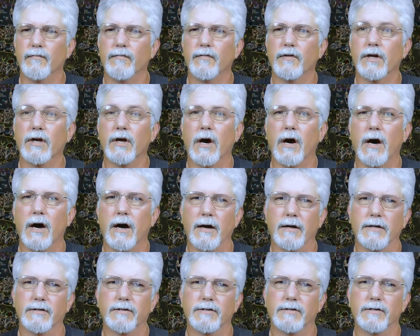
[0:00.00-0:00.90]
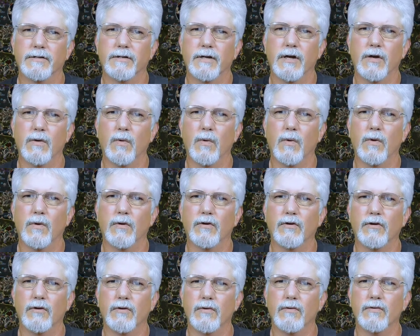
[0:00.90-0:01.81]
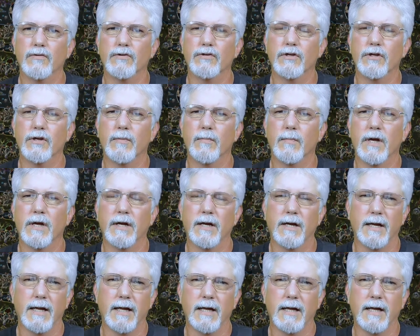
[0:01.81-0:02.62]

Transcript: the gods in order to use them in an